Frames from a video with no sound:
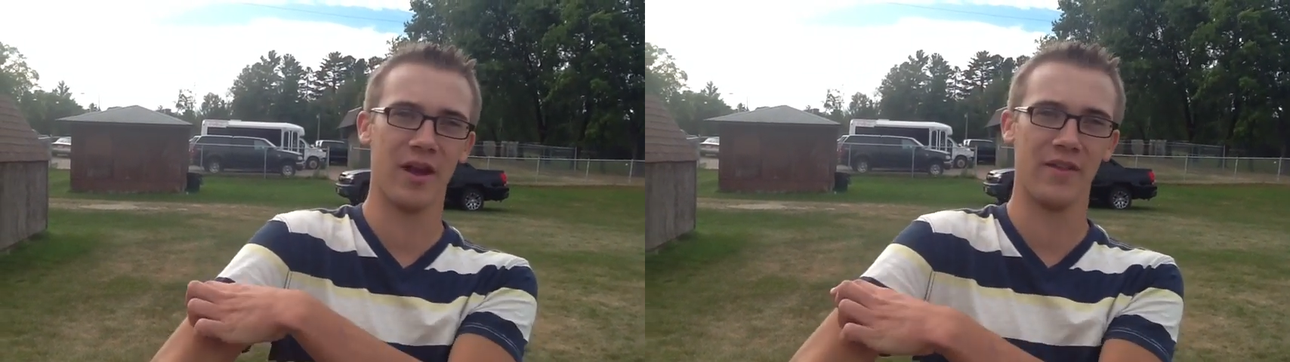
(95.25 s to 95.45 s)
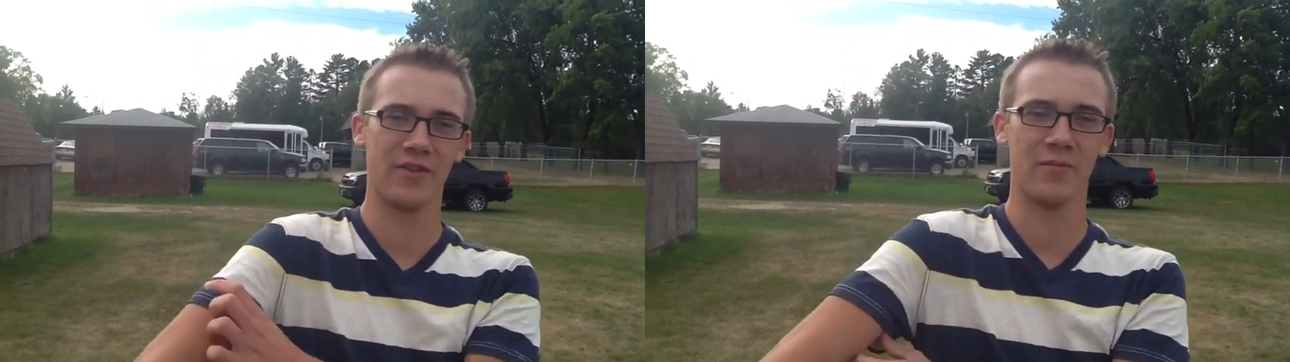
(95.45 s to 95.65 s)

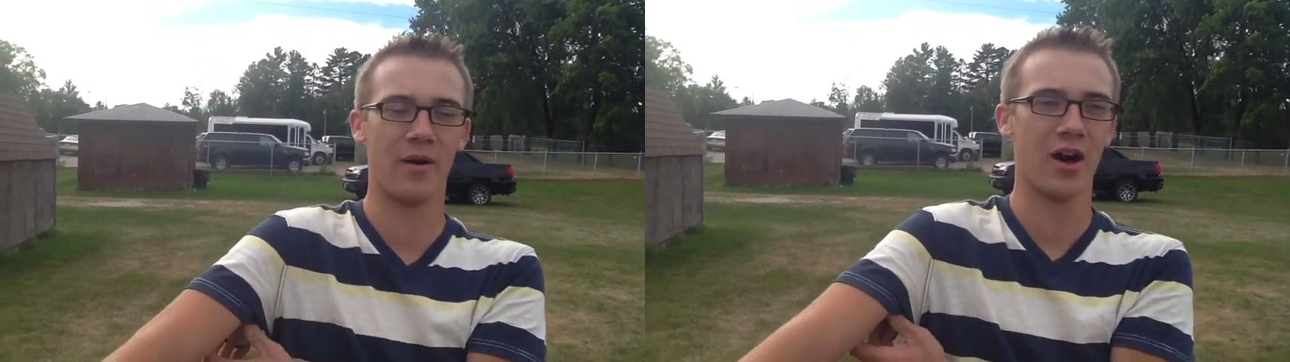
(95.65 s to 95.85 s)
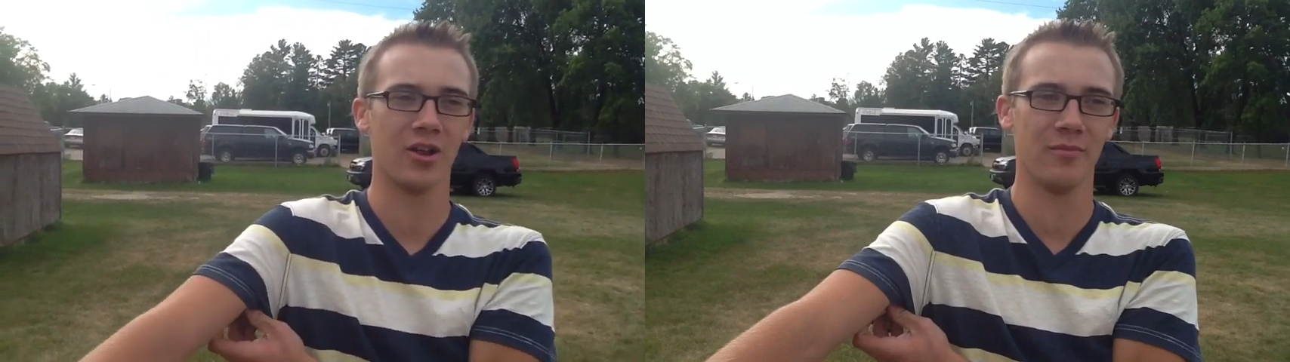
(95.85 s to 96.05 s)
and at the
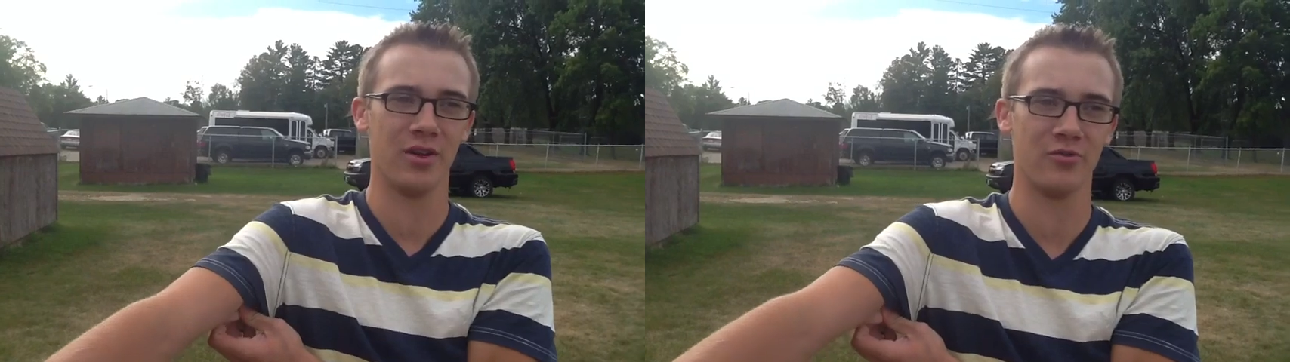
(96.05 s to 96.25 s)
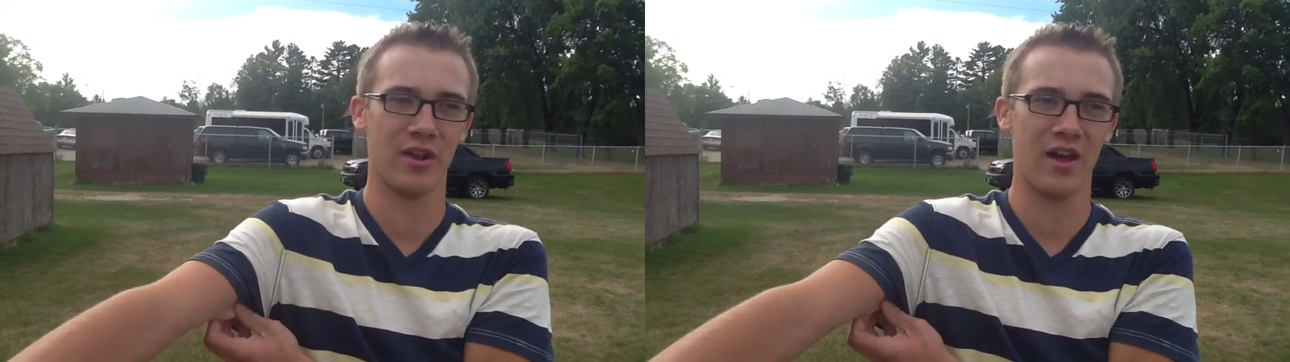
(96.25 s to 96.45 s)
bottom
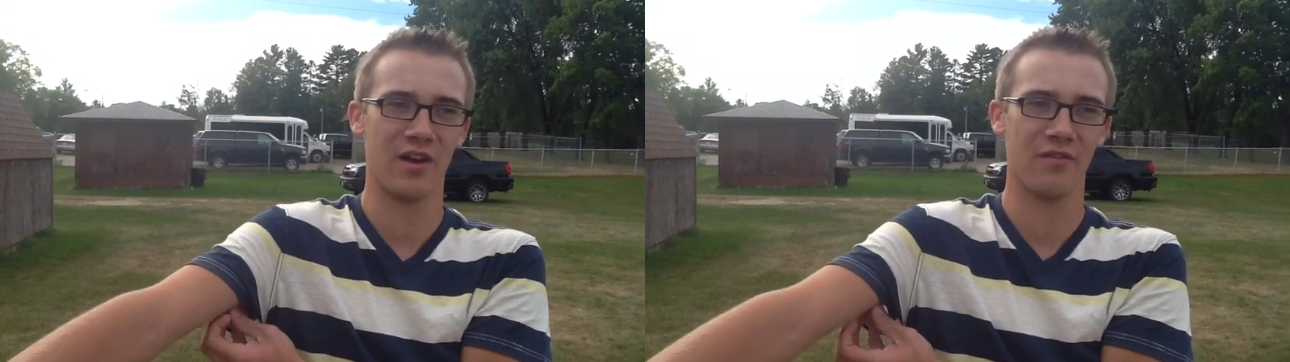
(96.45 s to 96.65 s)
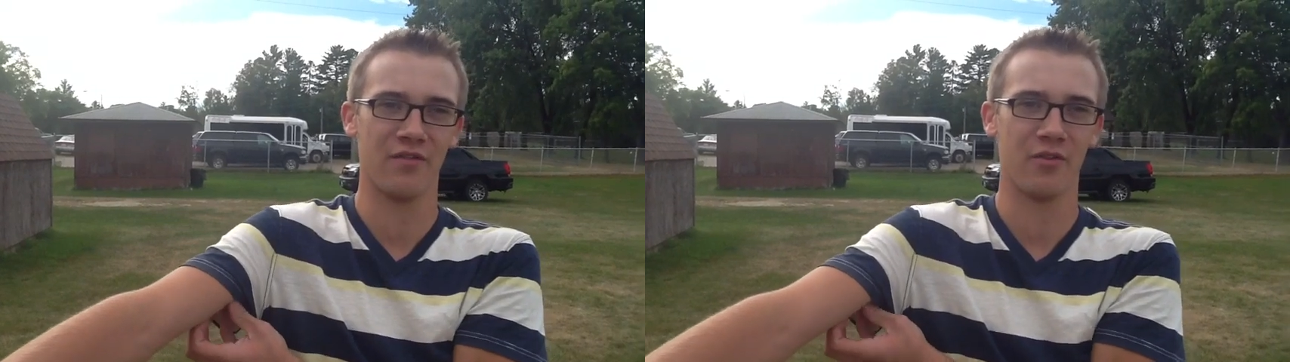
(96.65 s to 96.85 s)
it would
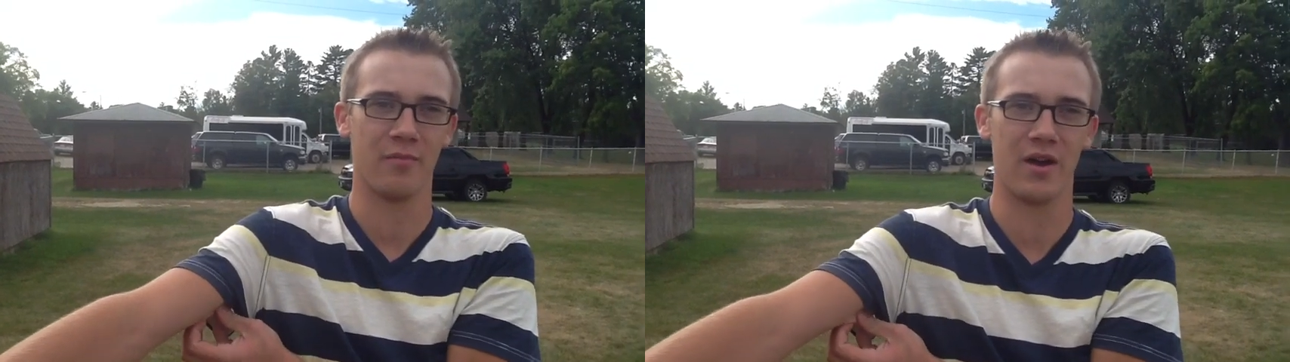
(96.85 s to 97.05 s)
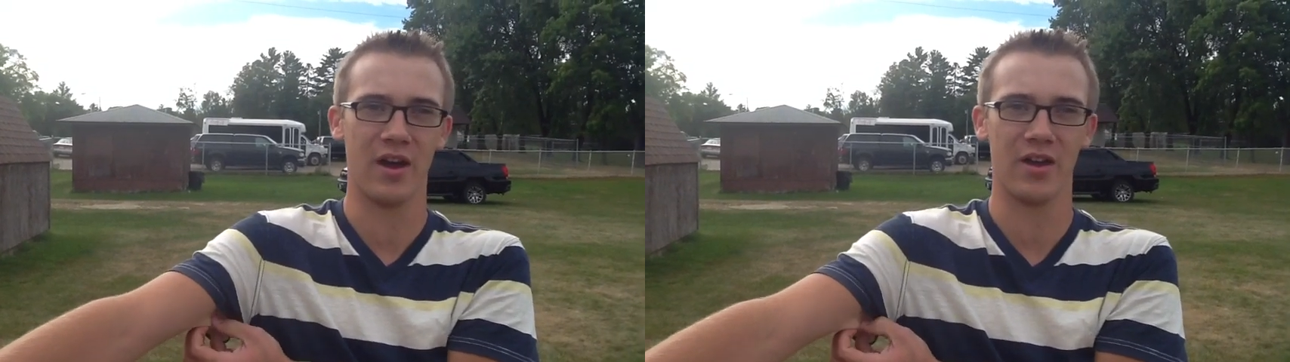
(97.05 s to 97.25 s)
have
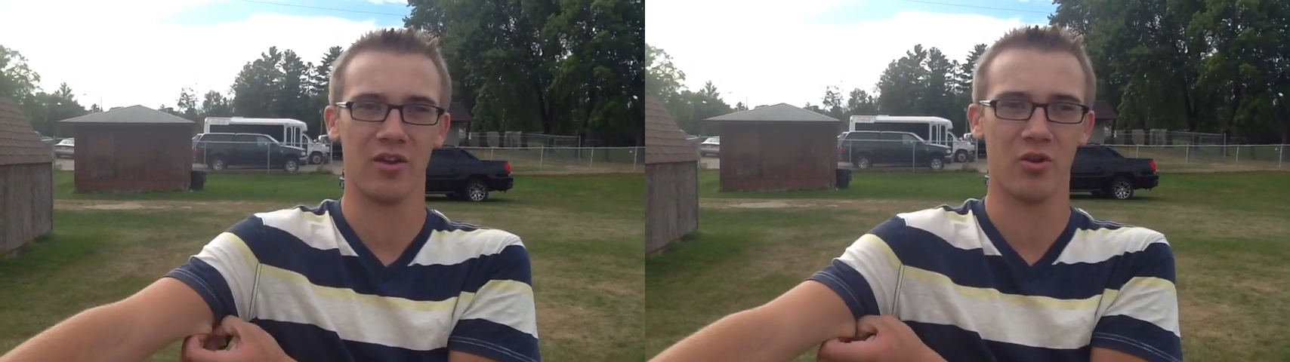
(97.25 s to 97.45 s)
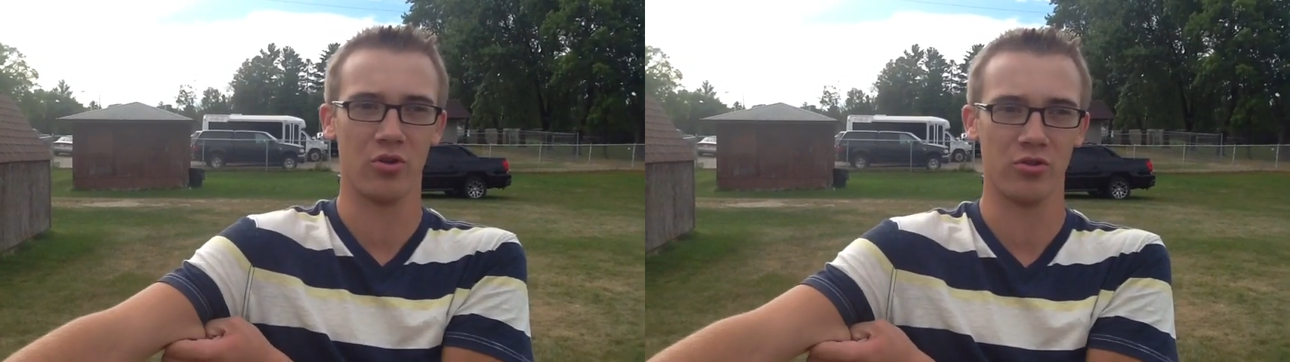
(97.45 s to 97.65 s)
my
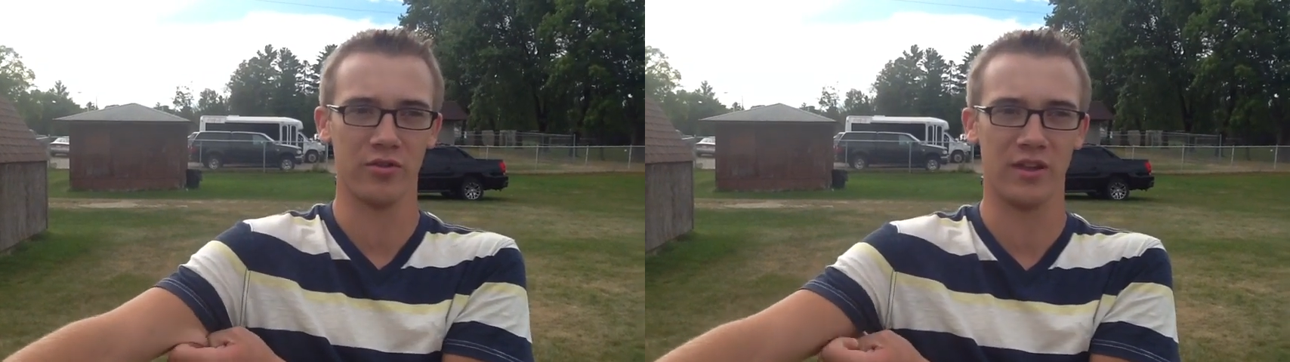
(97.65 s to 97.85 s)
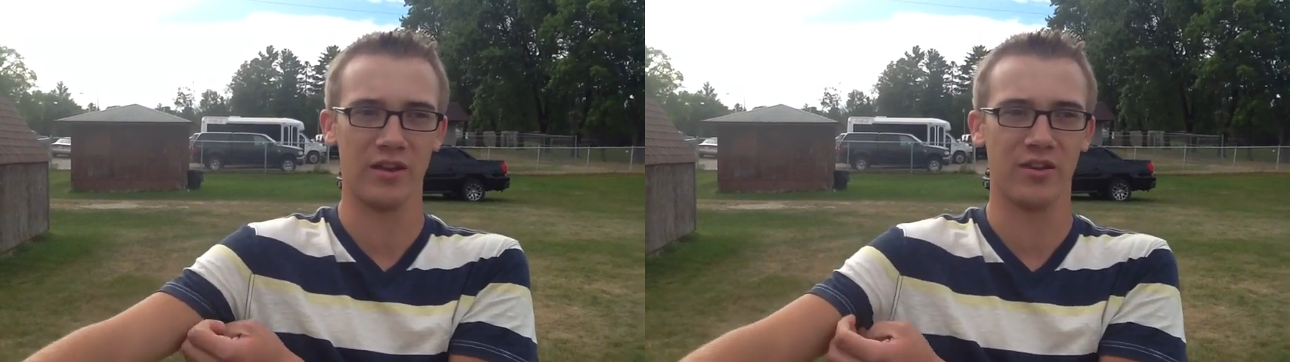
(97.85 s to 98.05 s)

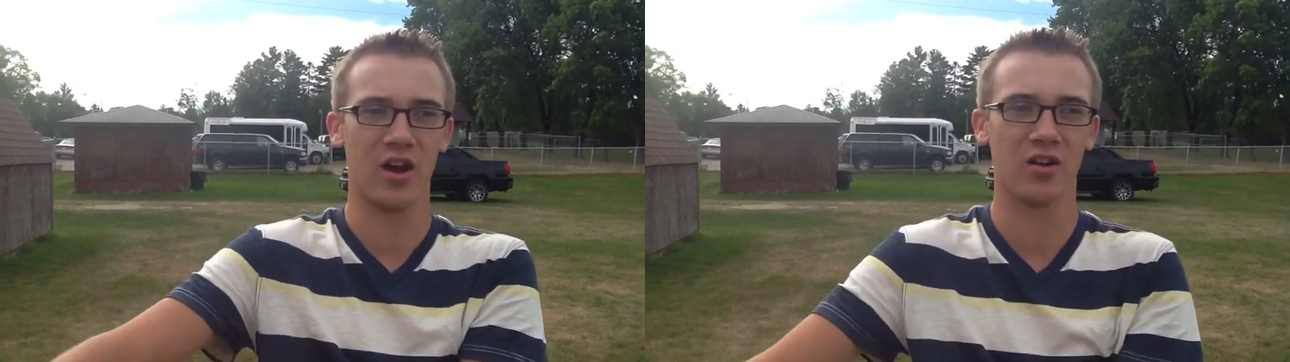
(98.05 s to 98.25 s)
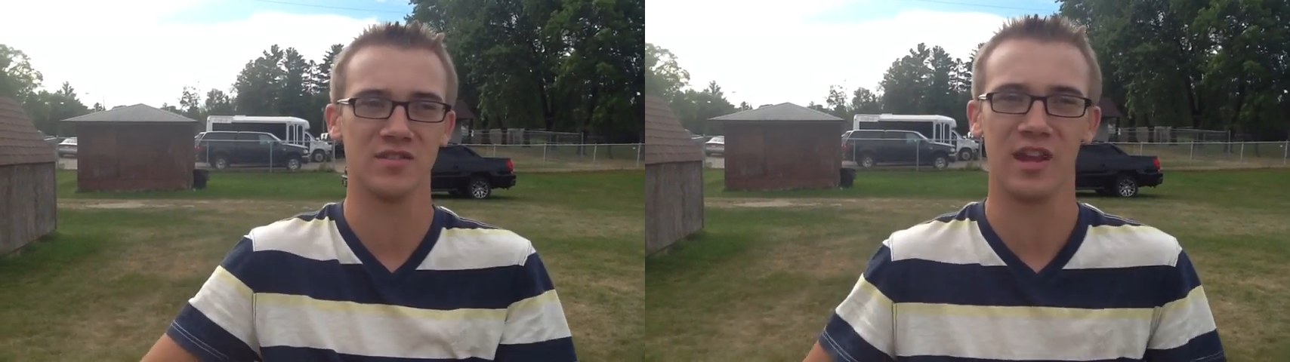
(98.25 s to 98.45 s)
dead
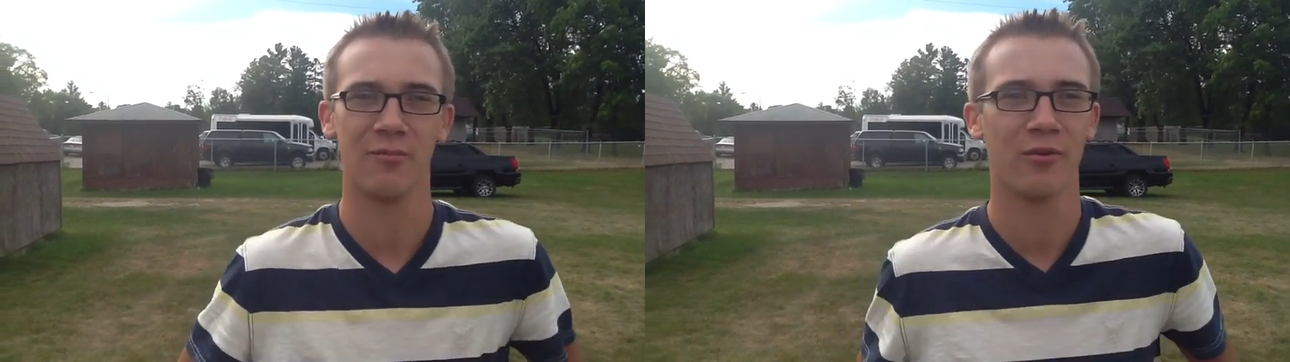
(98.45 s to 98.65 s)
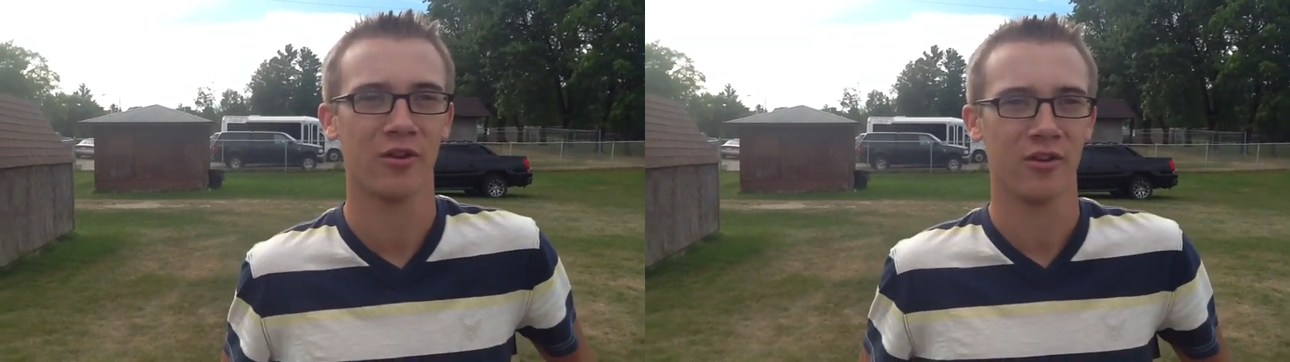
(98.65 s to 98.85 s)
dog's name.
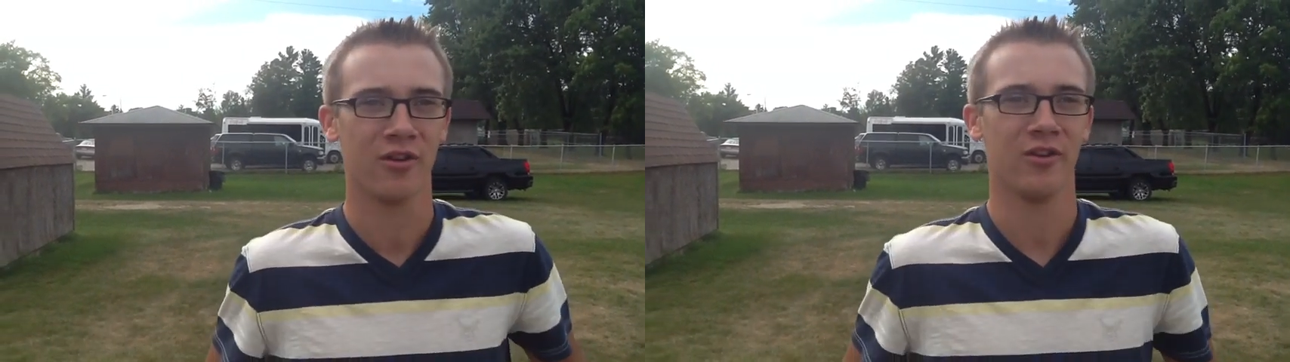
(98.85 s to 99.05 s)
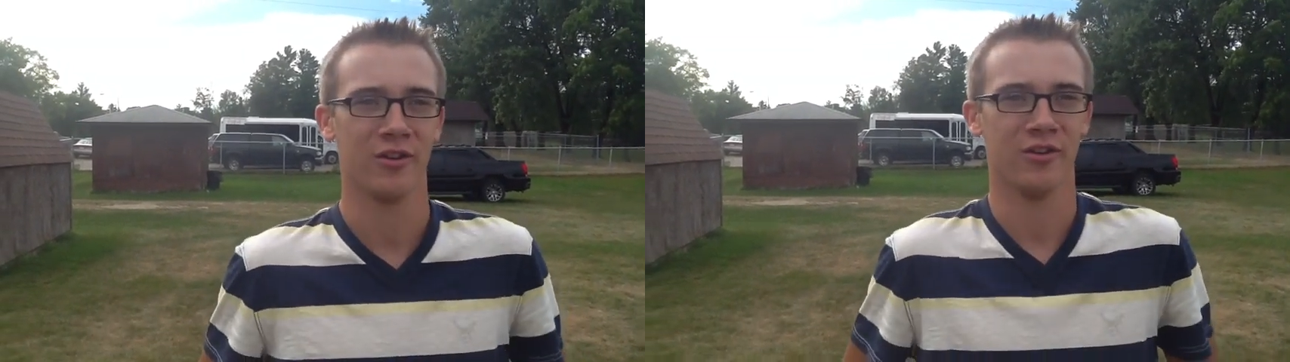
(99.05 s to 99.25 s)

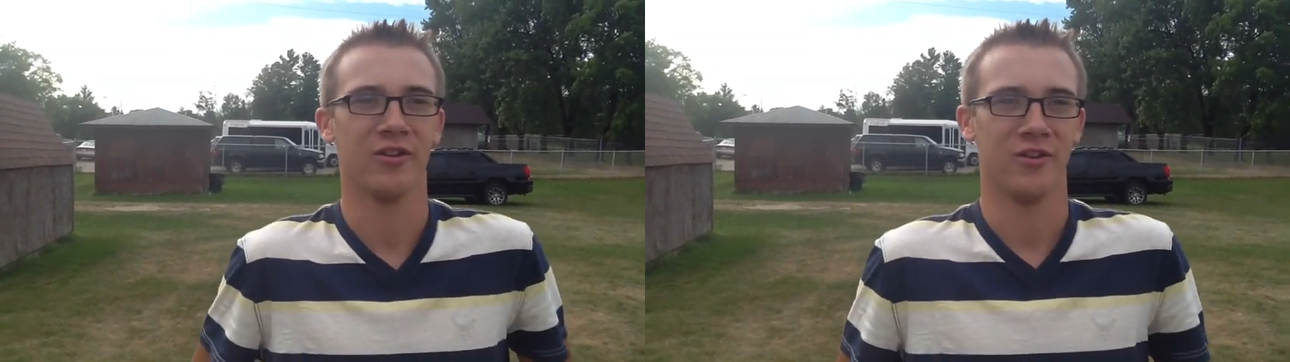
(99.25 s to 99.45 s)
Your dead dog?